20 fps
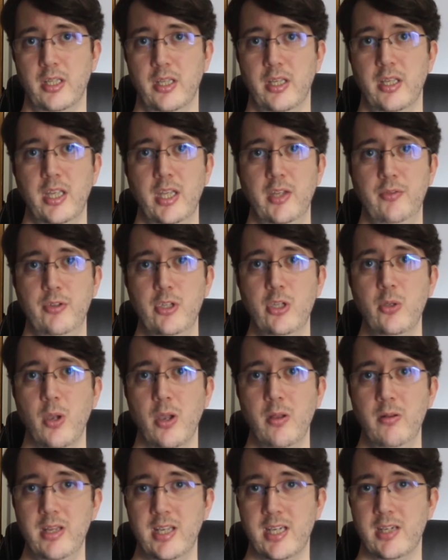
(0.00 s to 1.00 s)
If you
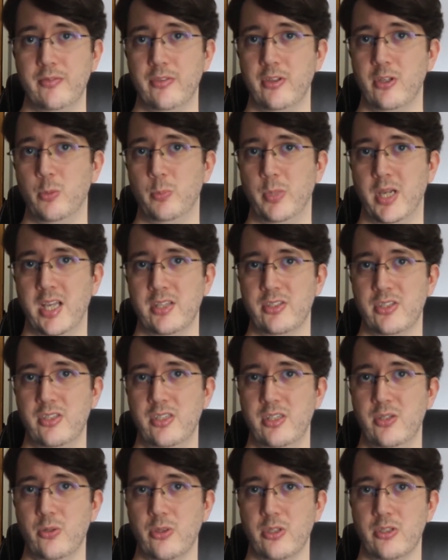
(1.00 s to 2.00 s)
only have the capacity
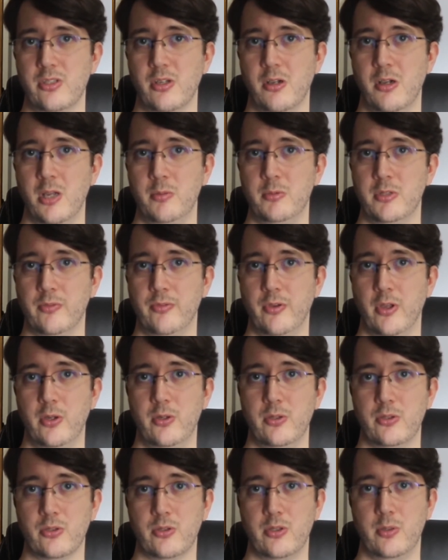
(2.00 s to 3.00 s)
or the time to
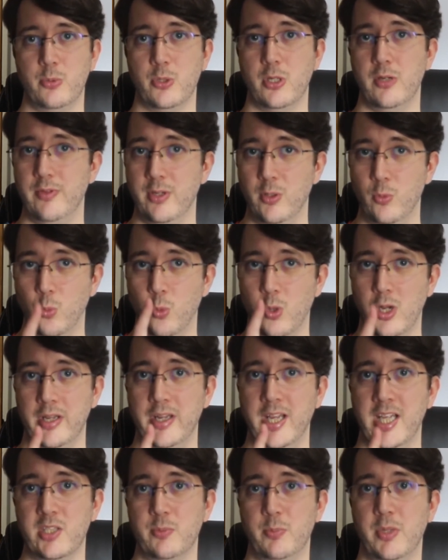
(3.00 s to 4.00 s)
focus on improving one
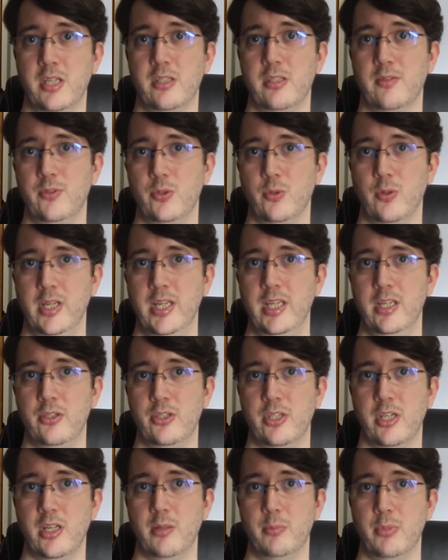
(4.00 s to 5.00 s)
aspect of your
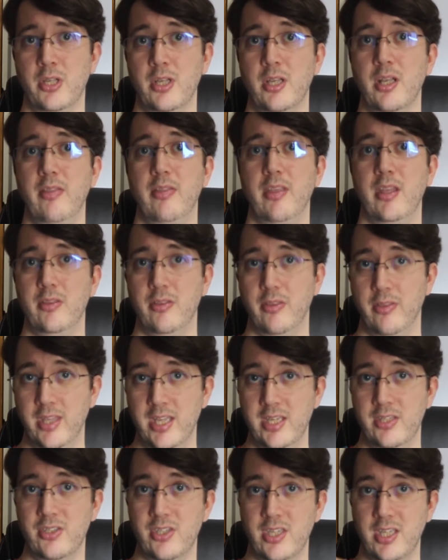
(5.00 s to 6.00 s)
leadership, then
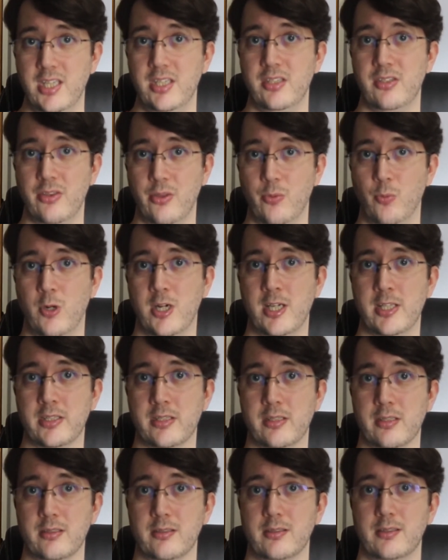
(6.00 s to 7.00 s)
this is the one.
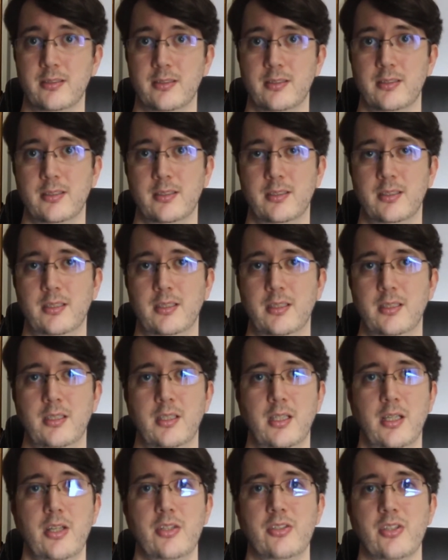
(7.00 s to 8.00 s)

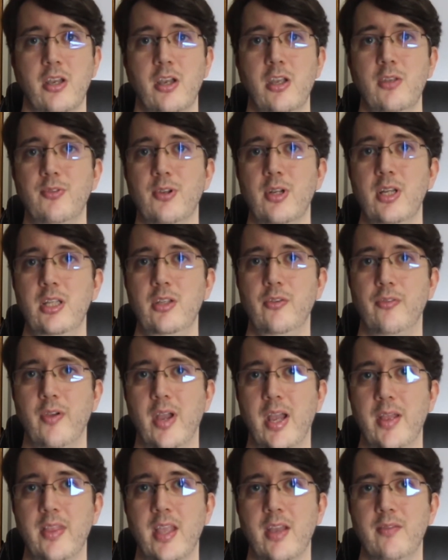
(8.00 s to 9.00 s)
So hopefully you
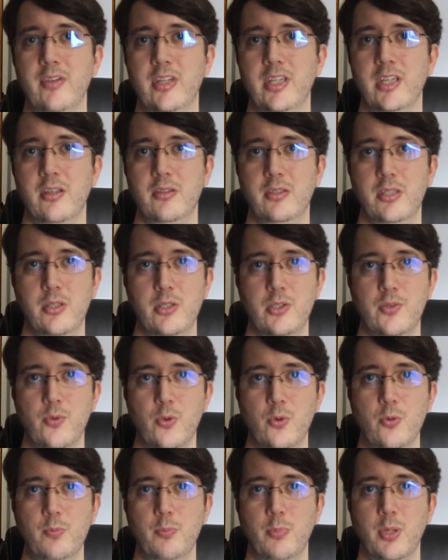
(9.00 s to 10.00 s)
found that video
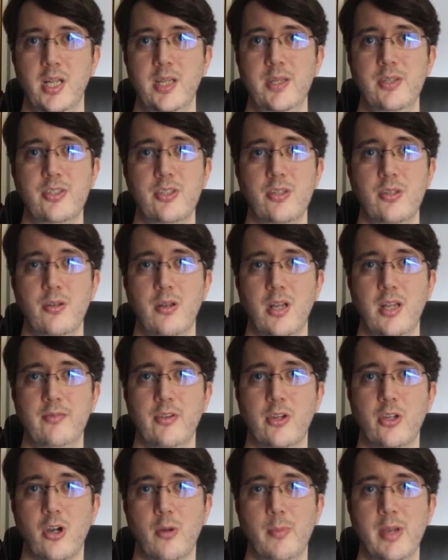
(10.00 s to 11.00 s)
useful. Please do leave a
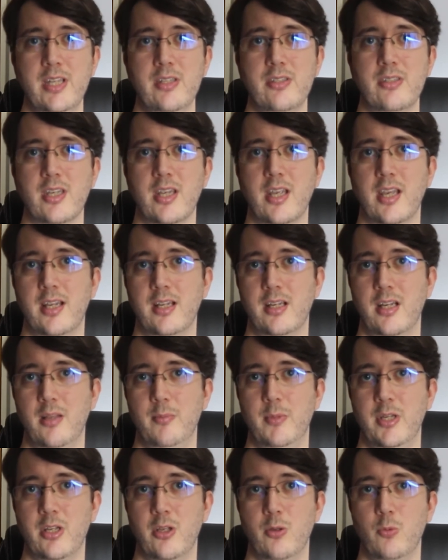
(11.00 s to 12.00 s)
comment and let me
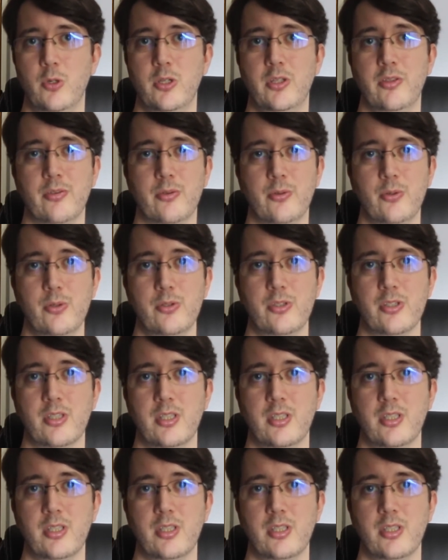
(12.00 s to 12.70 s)
know what you thought.